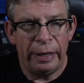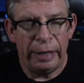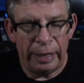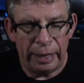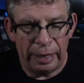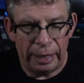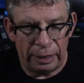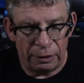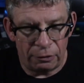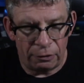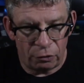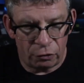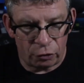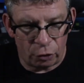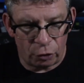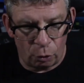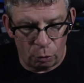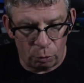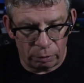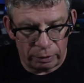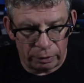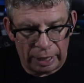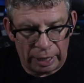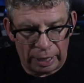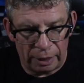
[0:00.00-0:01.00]
And
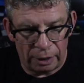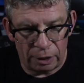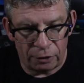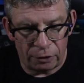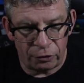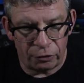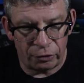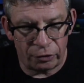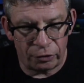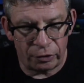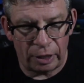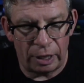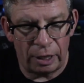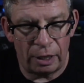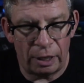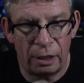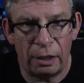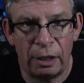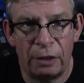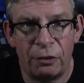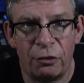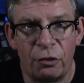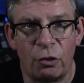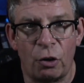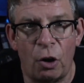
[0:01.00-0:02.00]
so, yeah, let's
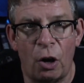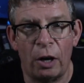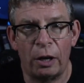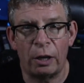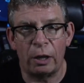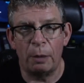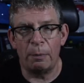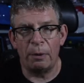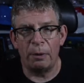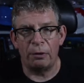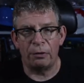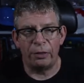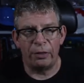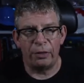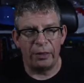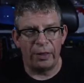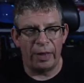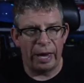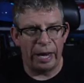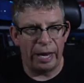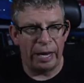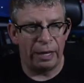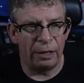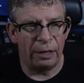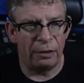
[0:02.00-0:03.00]
talk about
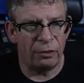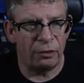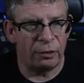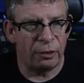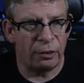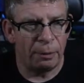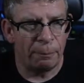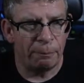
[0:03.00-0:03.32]
that.